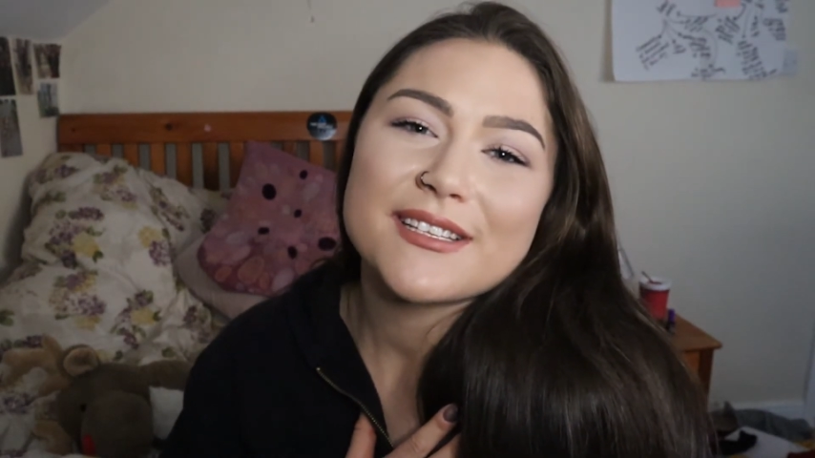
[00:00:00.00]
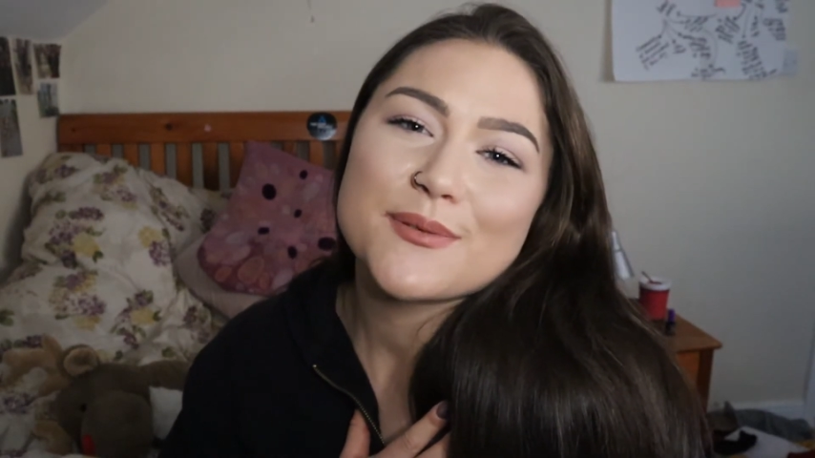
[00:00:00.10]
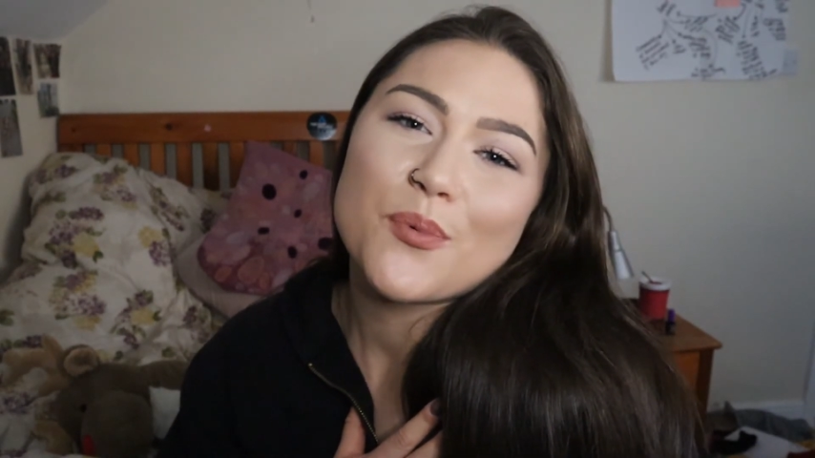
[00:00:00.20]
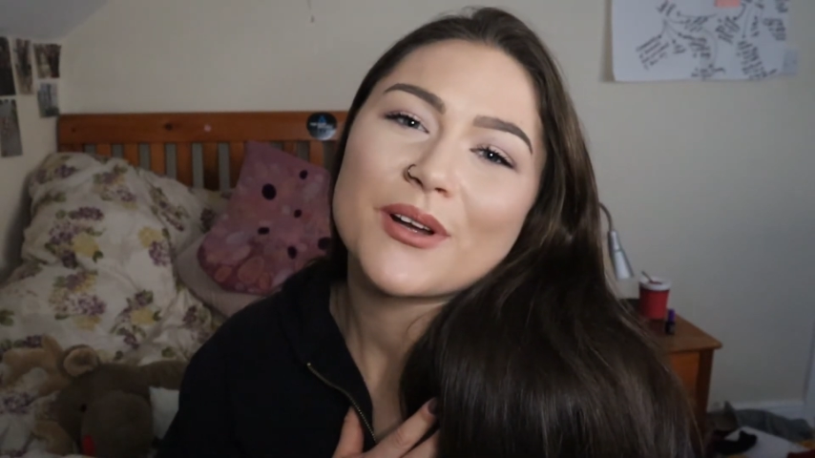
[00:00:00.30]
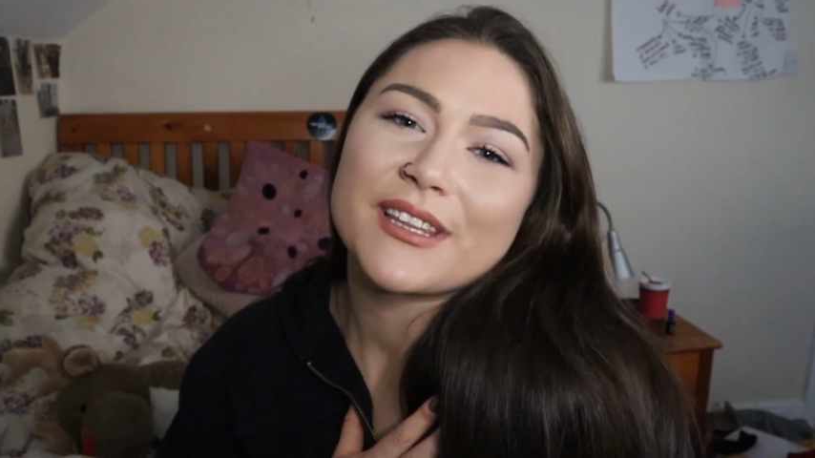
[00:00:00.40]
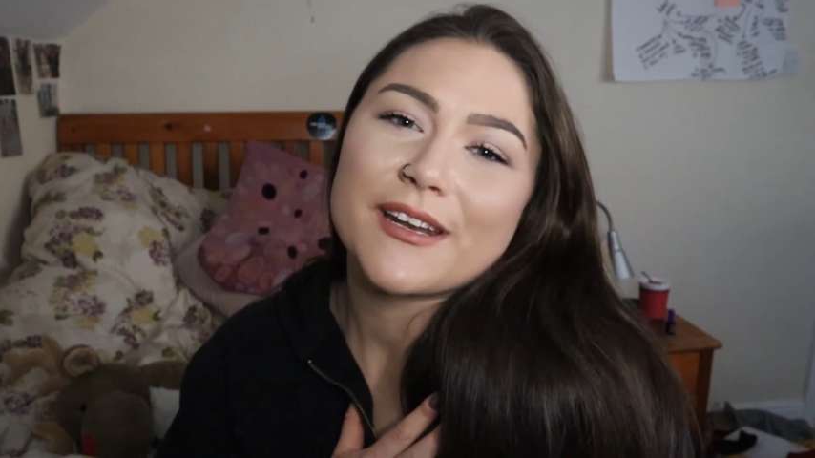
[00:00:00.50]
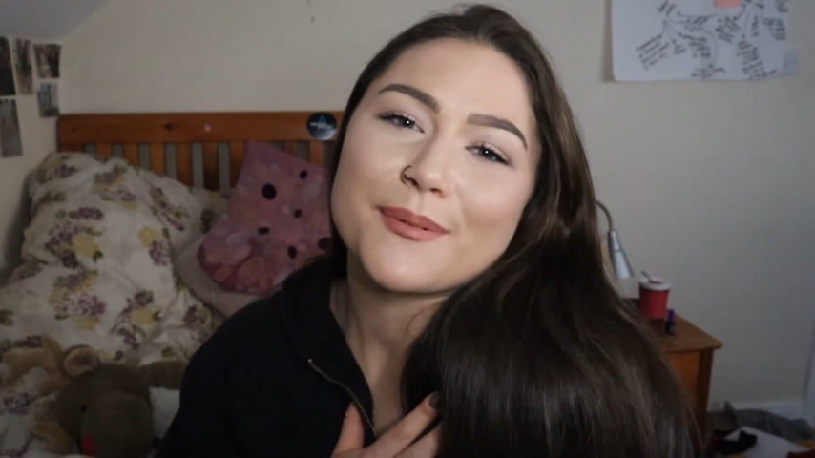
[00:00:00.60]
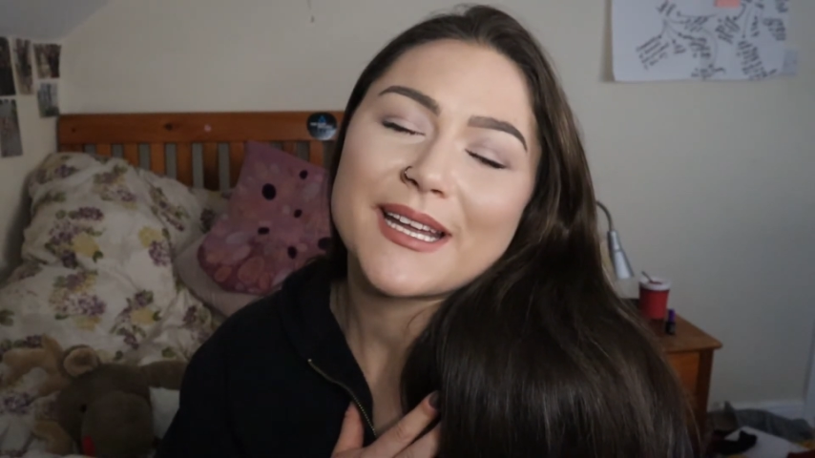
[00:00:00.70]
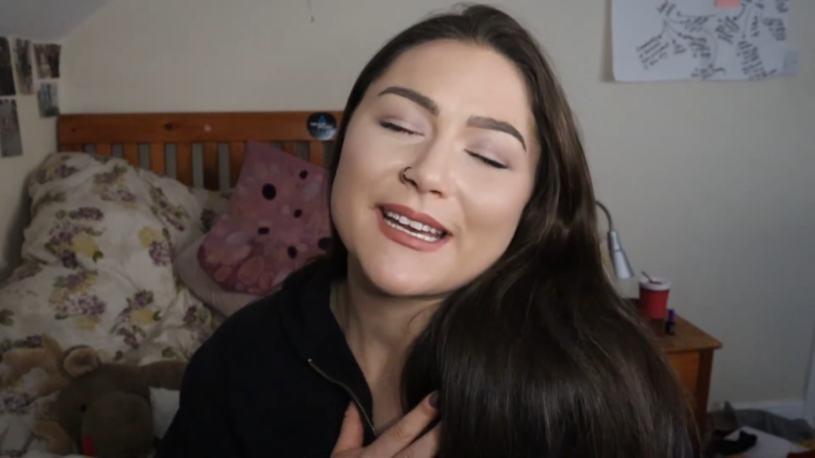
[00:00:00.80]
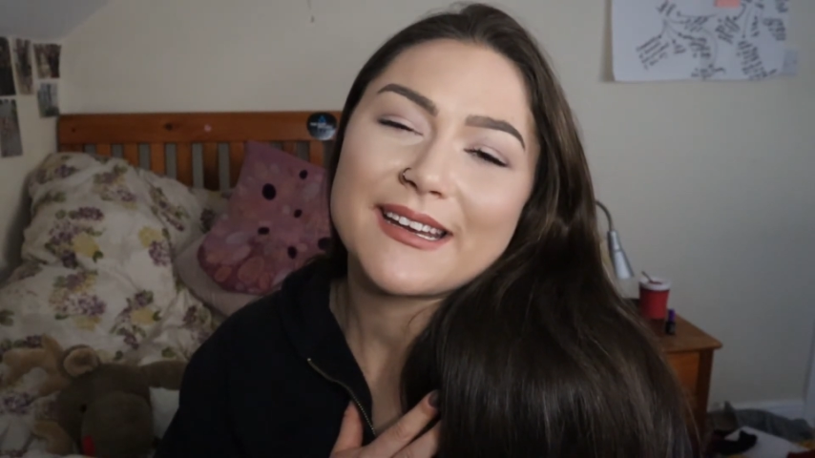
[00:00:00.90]
support that I've
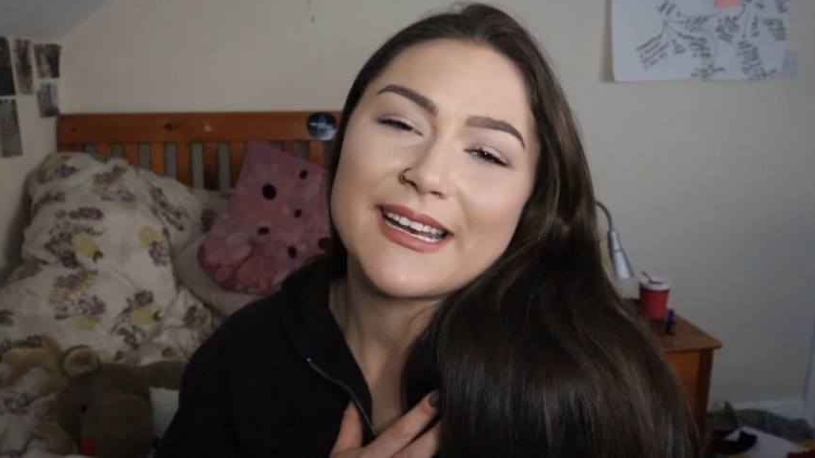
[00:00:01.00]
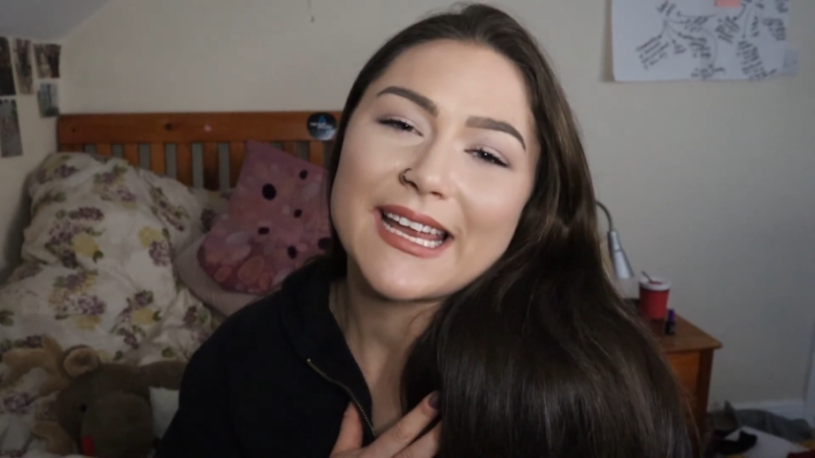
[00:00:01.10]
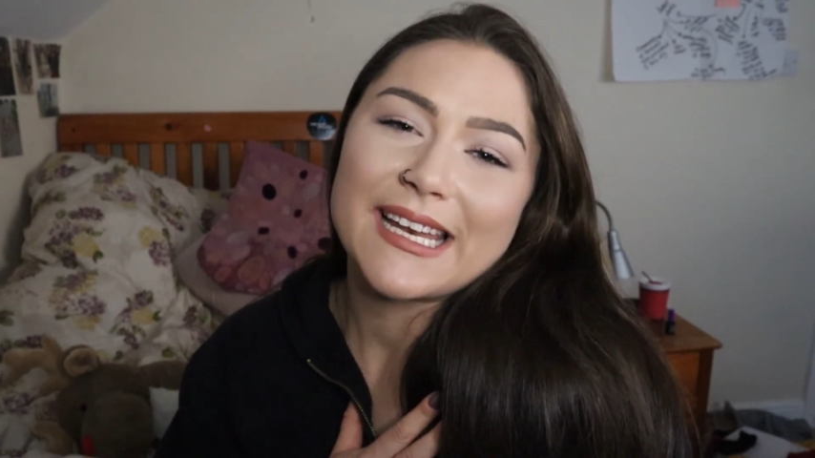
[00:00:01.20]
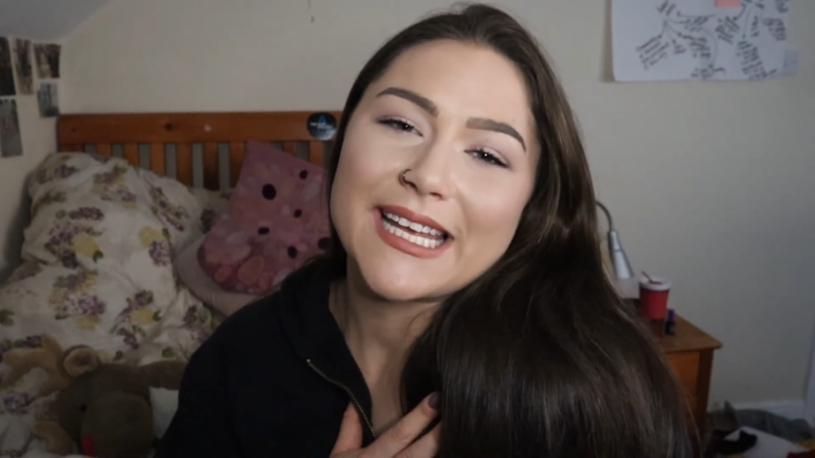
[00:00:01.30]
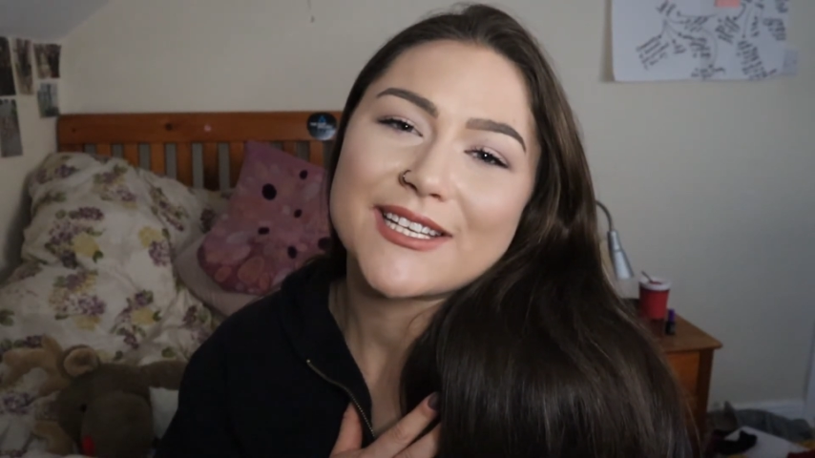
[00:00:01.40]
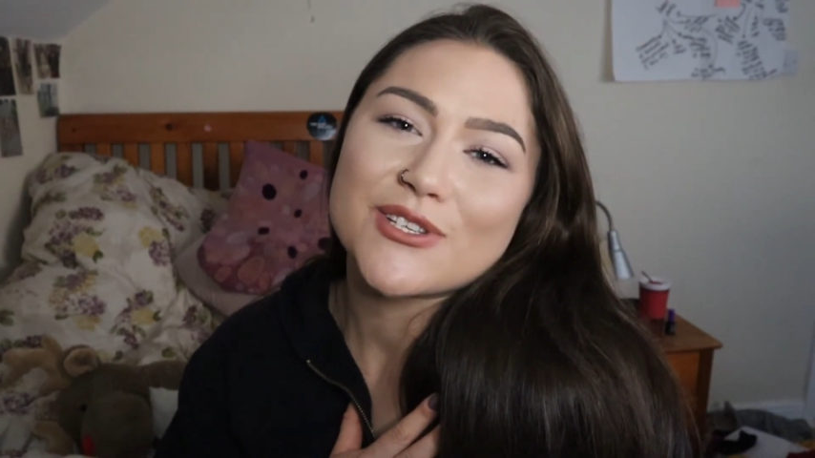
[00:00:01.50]
been getting lately,